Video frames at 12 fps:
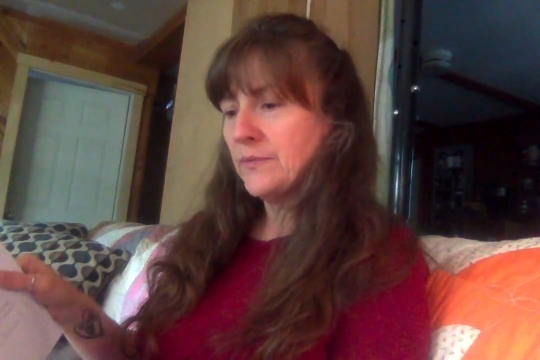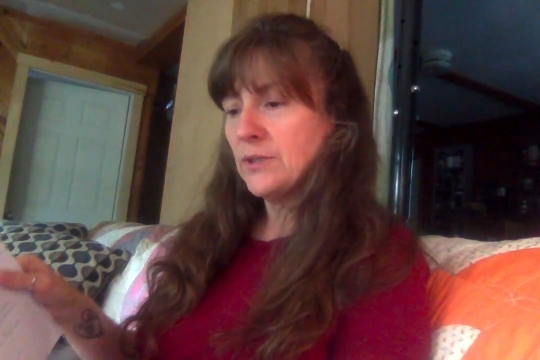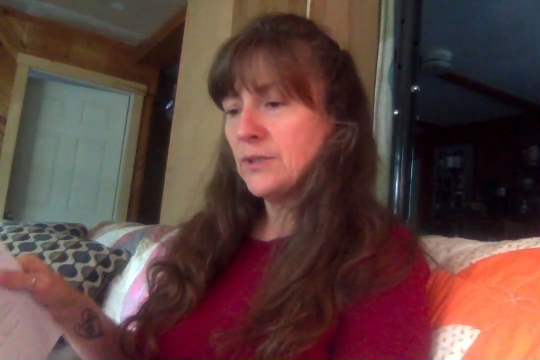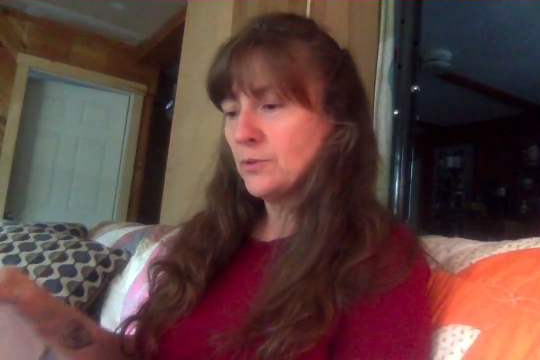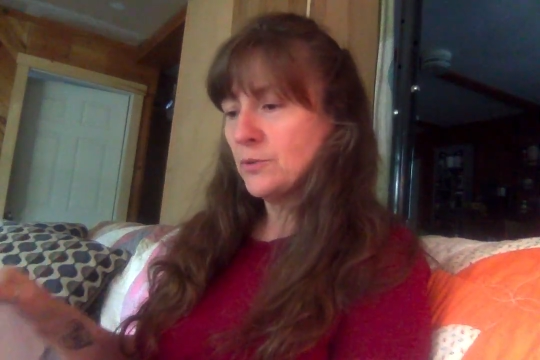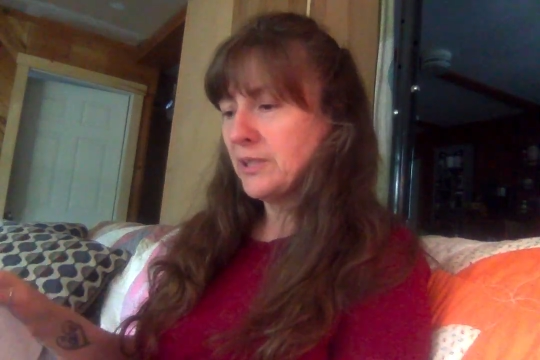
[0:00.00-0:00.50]
the
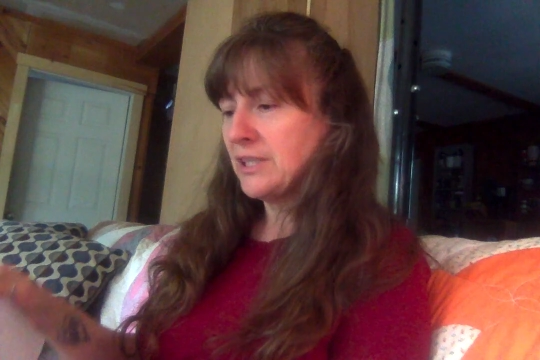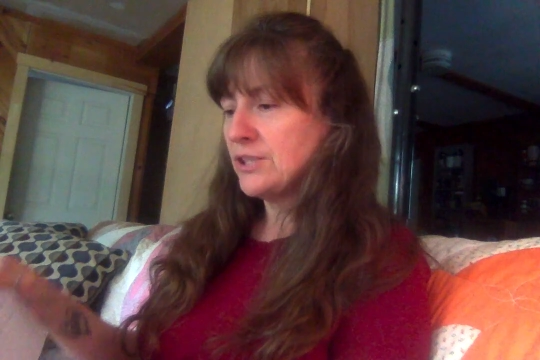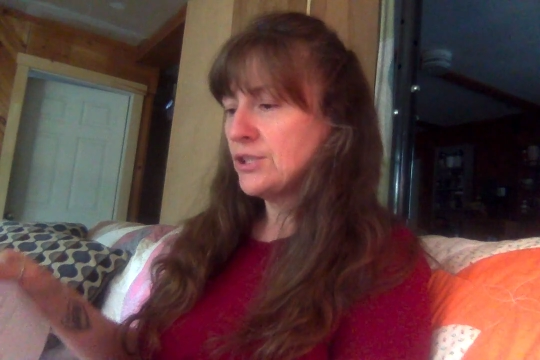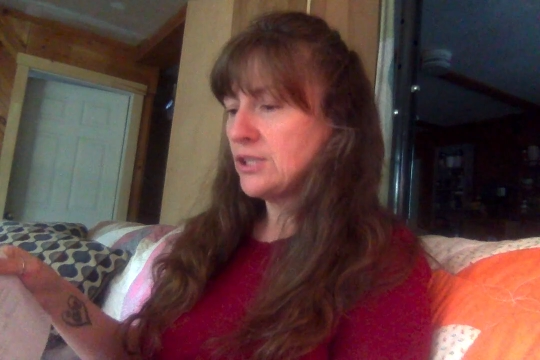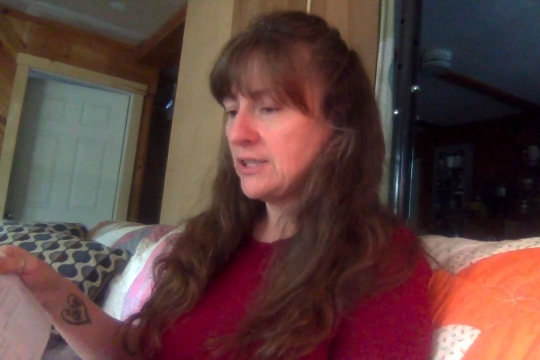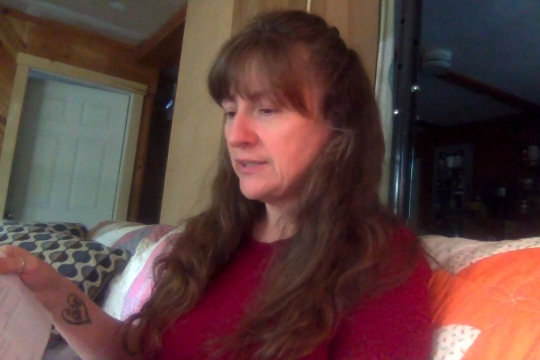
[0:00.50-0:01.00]
Doily and
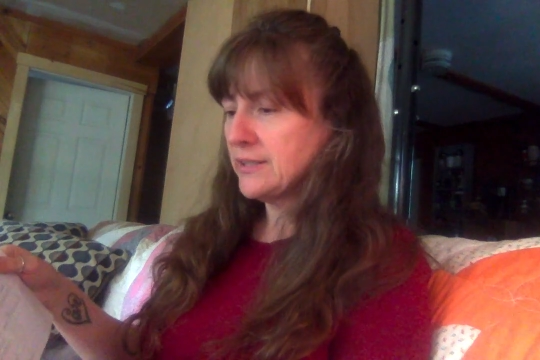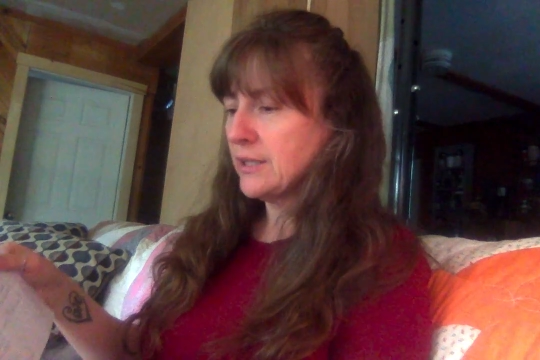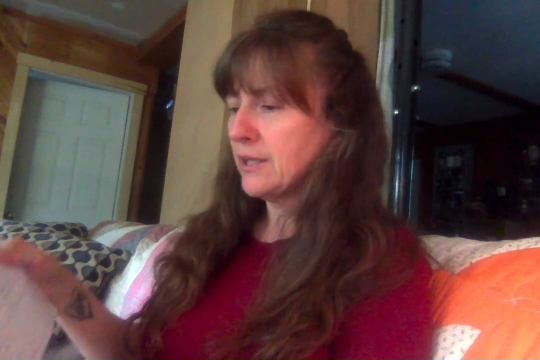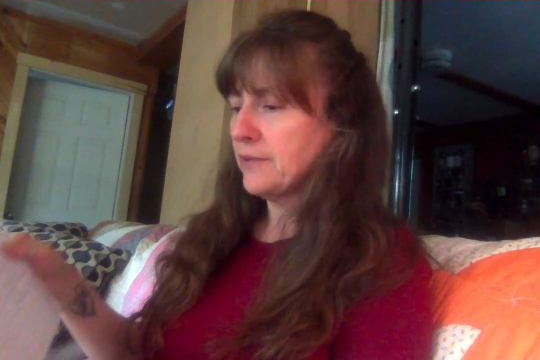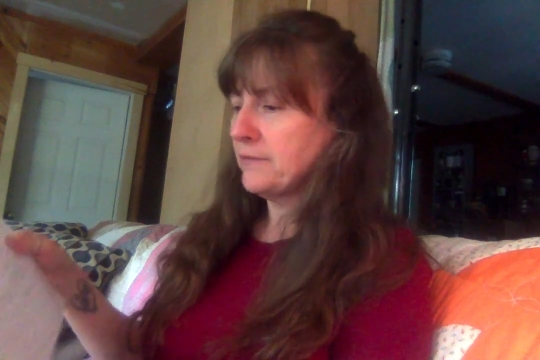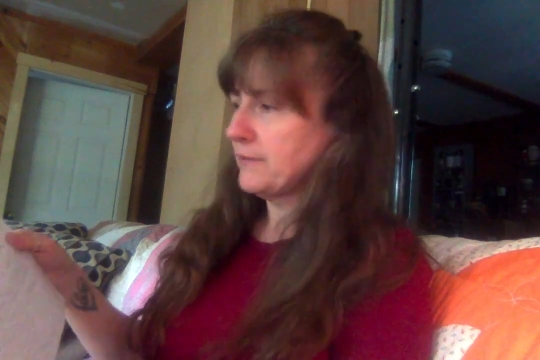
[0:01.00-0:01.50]

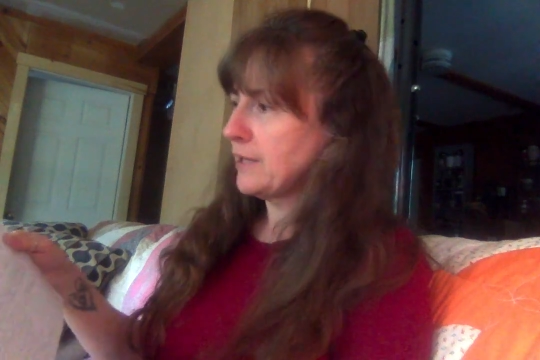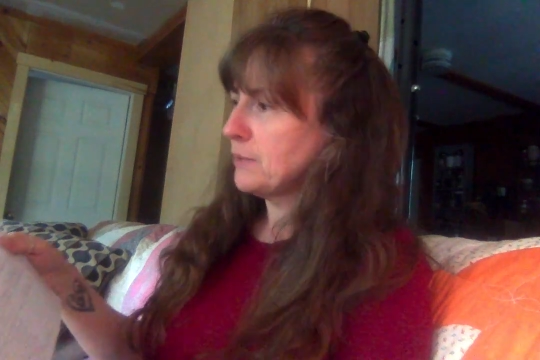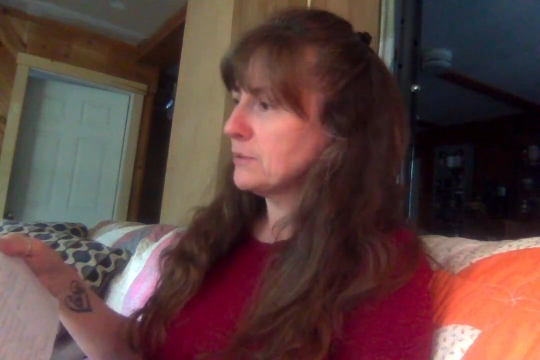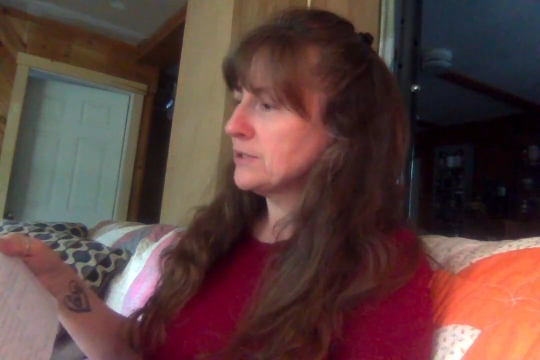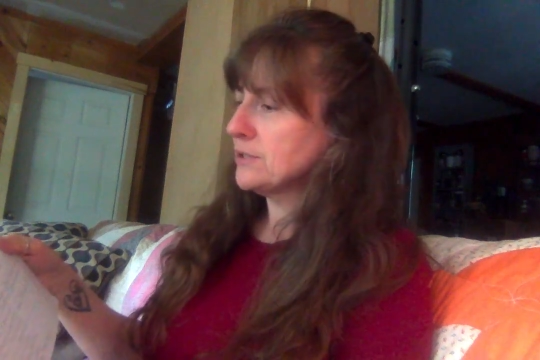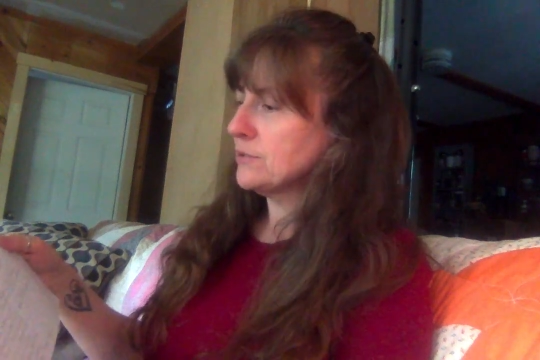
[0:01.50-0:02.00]
Cheesecloth
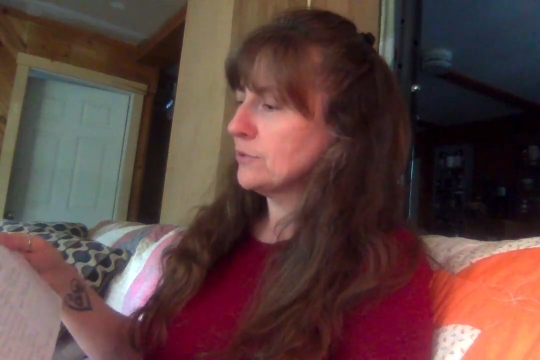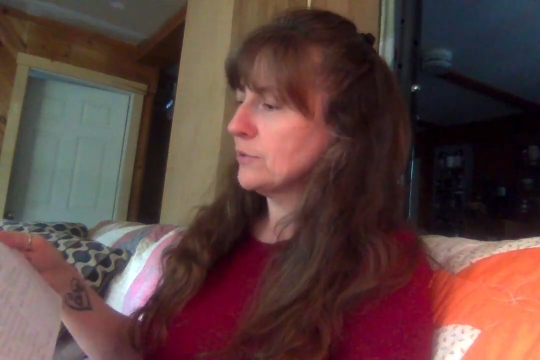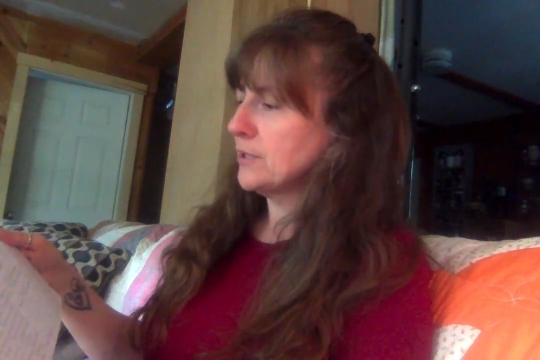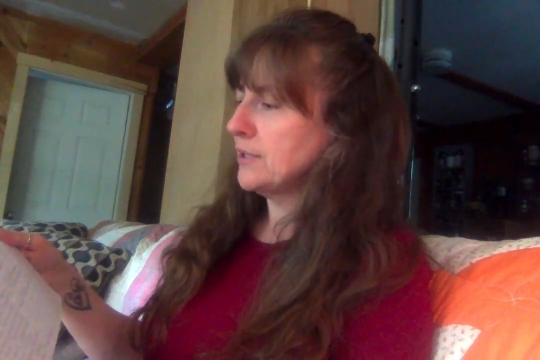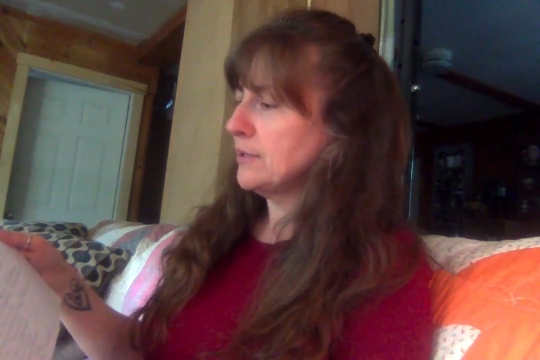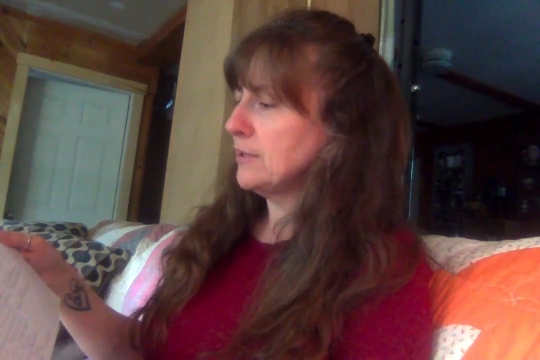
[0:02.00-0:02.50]
Flower
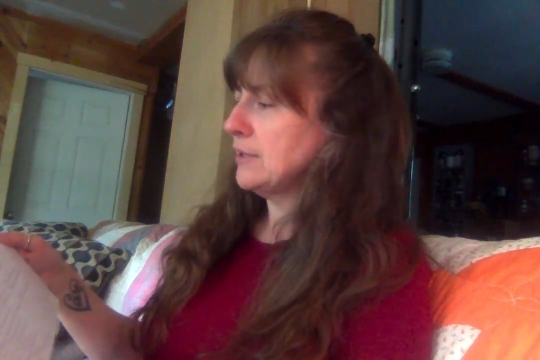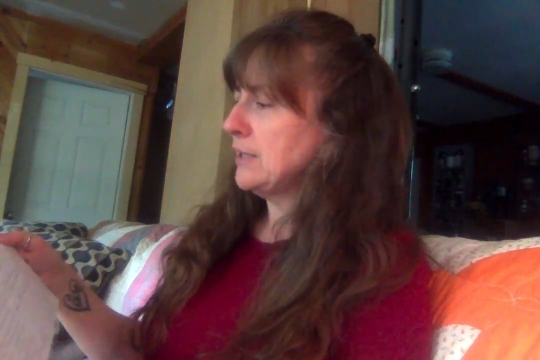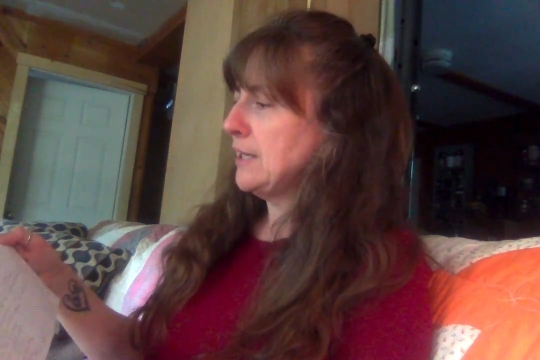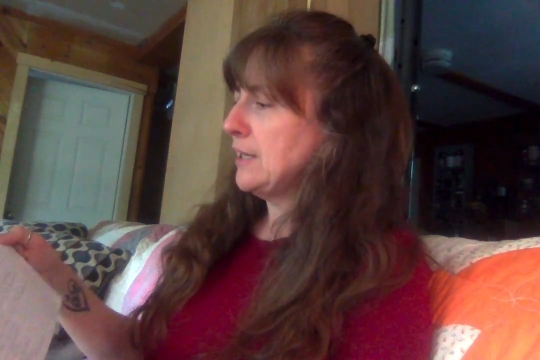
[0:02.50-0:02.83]
tutorial,